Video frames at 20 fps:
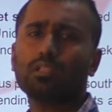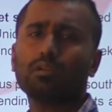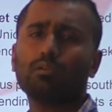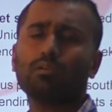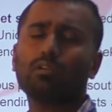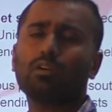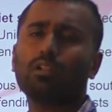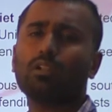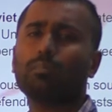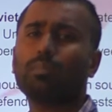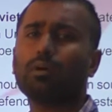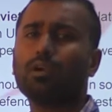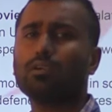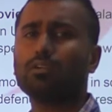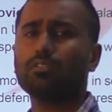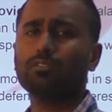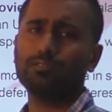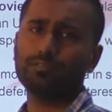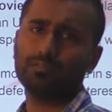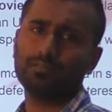They were all a part
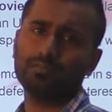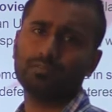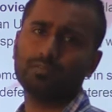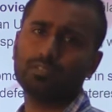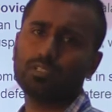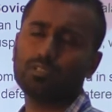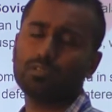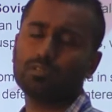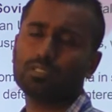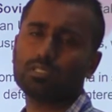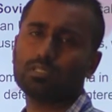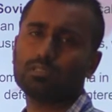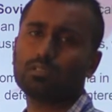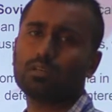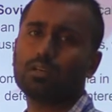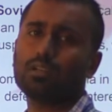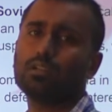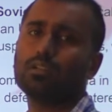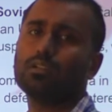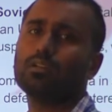of the
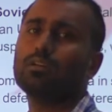USSR.